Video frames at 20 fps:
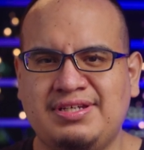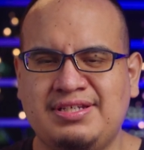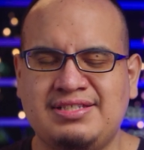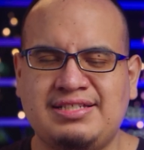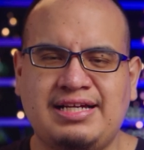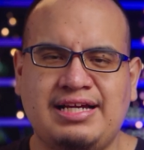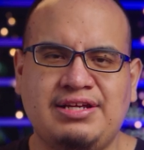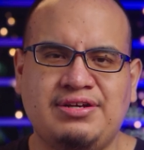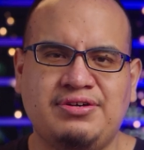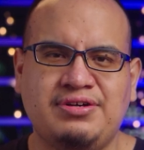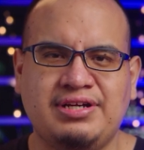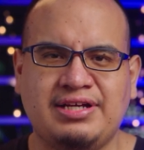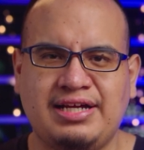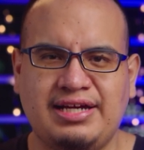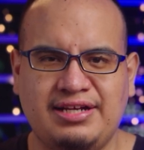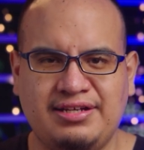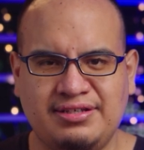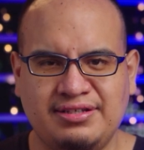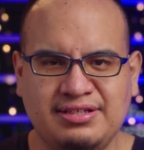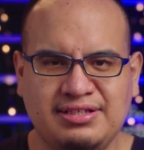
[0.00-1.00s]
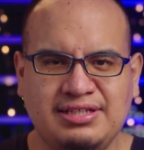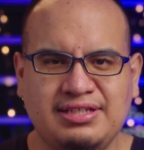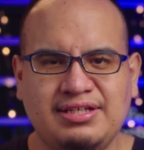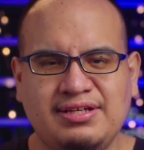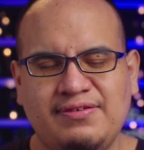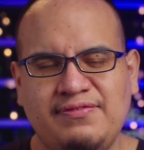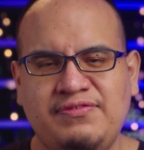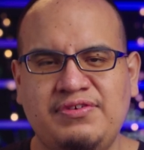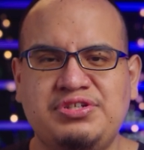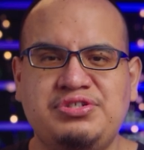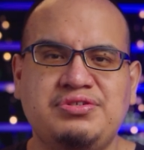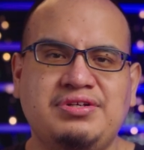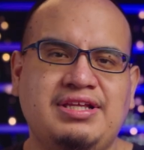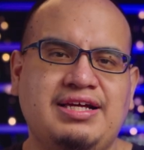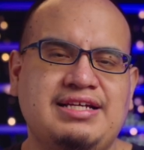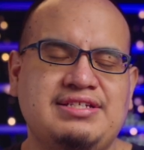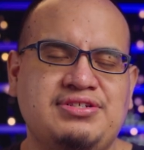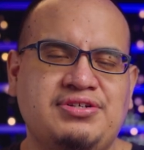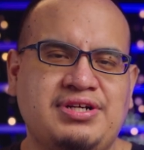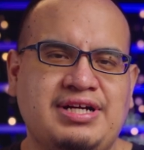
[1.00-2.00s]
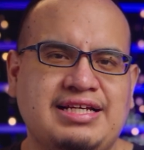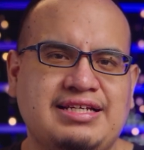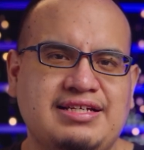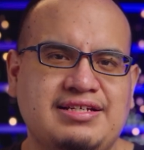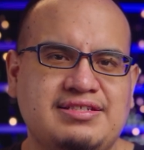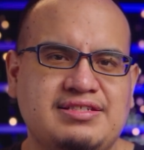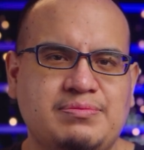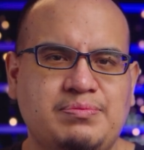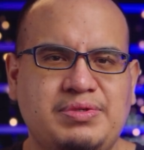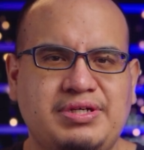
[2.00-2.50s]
designer and kind of visualize your ideas a